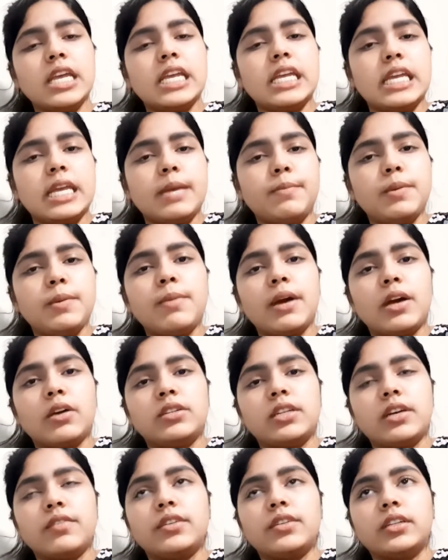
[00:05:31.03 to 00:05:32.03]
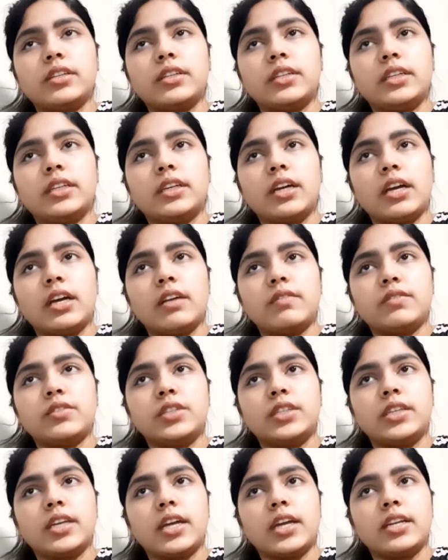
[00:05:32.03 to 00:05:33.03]
AP Bio definitely I have to
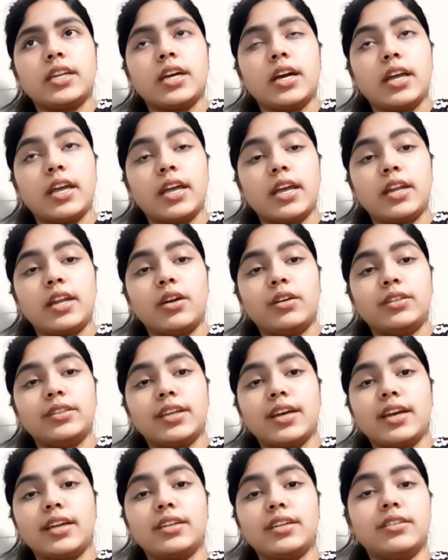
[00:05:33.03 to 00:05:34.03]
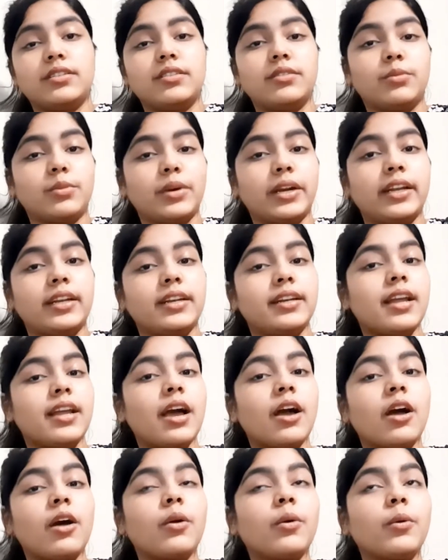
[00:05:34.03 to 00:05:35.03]
get ahead on that right
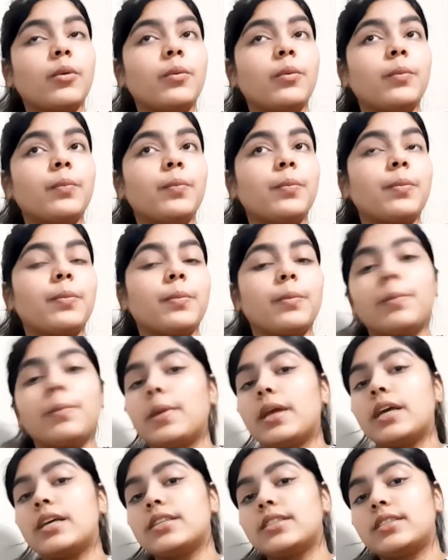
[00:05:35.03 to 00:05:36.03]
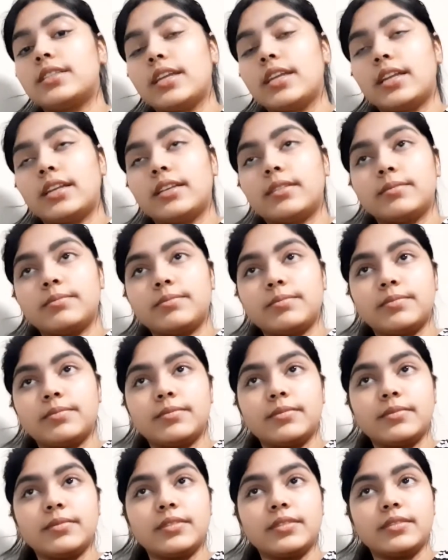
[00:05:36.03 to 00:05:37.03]
now because then
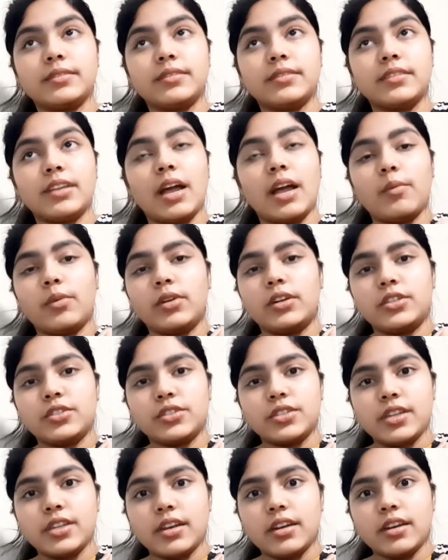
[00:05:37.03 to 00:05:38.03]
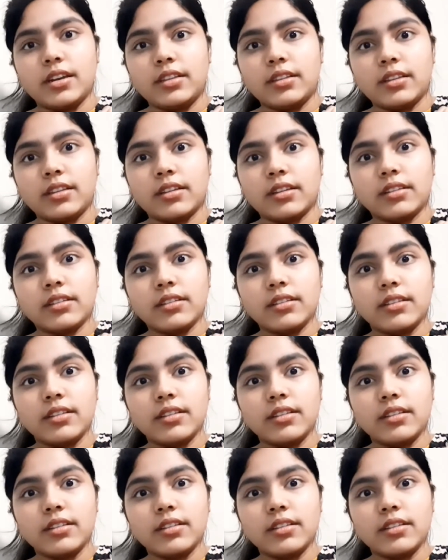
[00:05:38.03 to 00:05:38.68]
I won't understand anything.